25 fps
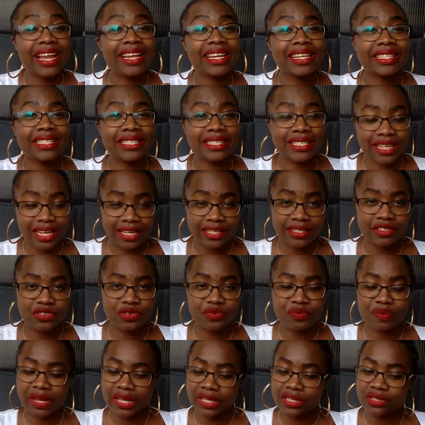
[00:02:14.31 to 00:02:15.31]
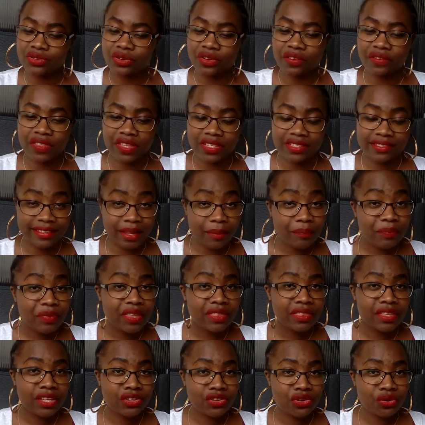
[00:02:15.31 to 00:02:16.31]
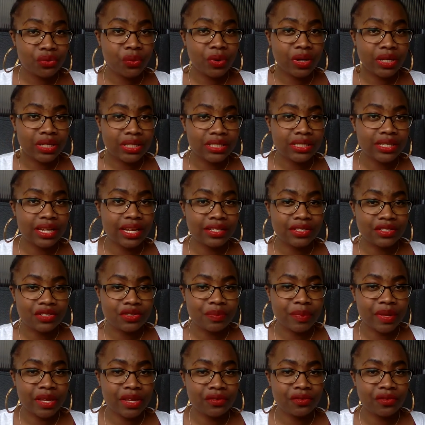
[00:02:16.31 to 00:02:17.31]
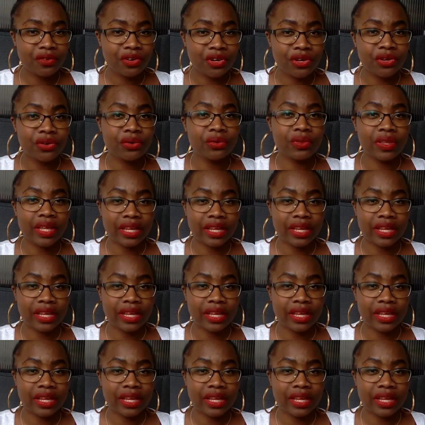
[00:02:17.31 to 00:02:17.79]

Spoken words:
And it's custom made. So if there's something that you want us to make for you,